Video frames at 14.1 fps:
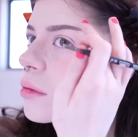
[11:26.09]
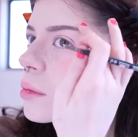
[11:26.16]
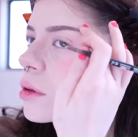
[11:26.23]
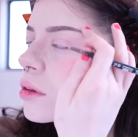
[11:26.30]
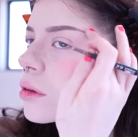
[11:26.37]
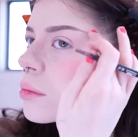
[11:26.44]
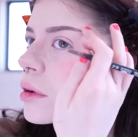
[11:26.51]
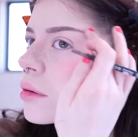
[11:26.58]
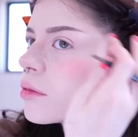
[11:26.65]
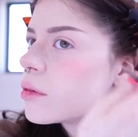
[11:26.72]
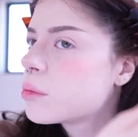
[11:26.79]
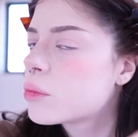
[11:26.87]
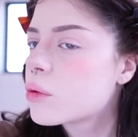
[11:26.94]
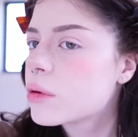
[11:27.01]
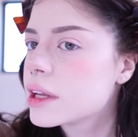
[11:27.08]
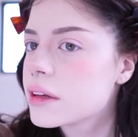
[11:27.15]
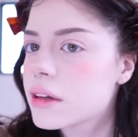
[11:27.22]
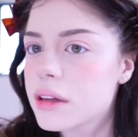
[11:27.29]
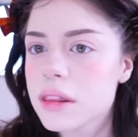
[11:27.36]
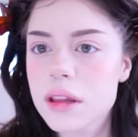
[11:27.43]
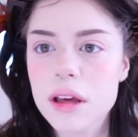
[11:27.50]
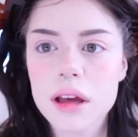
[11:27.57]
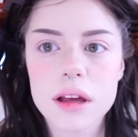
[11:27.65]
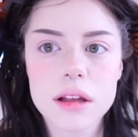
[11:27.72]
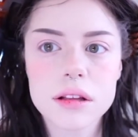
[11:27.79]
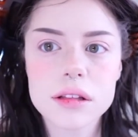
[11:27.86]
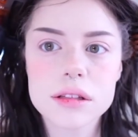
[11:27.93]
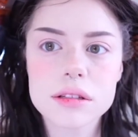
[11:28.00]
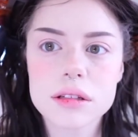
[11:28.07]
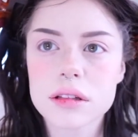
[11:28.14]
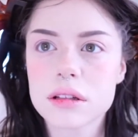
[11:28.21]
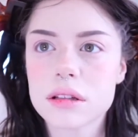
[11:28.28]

Kind of a little bit of a point at the end.